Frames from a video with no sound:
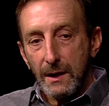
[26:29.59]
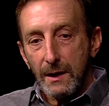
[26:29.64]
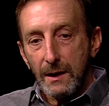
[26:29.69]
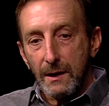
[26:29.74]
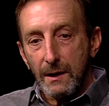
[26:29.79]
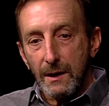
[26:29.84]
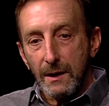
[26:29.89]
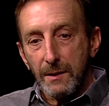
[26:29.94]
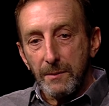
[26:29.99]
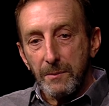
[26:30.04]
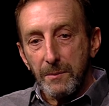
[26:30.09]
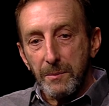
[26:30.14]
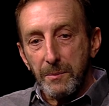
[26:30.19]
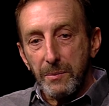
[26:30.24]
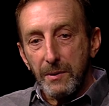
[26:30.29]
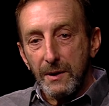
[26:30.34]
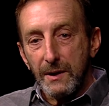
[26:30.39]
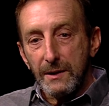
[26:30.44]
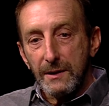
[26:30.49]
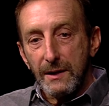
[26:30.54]

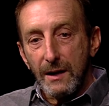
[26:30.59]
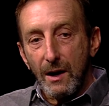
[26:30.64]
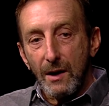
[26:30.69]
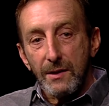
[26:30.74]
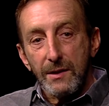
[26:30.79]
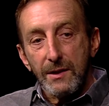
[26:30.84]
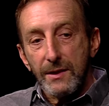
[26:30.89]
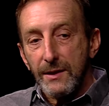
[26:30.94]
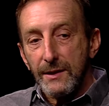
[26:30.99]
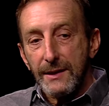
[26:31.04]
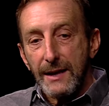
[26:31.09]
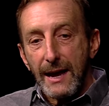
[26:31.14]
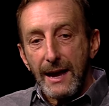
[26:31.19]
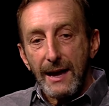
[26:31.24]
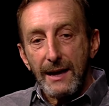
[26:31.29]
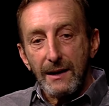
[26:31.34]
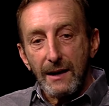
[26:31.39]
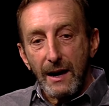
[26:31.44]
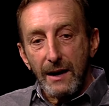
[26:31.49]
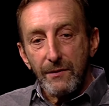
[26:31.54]
But other than
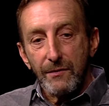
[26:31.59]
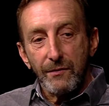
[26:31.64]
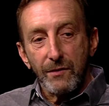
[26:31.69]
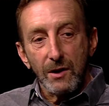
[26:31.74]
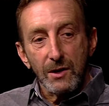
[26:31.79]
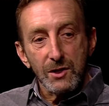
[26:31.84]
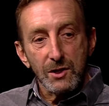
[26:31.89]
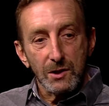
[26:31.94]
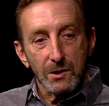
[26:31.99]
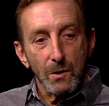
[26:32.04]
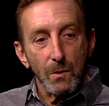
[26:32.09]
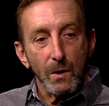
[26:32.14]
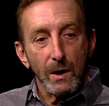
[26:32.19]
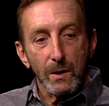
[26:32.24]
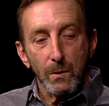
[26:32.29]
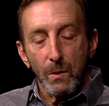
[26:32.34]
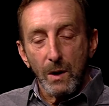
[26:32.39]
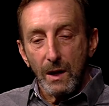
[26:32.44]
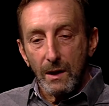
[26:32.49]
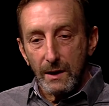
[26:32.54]
that, I functioned
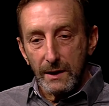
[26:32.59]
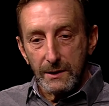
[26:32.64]
quite well.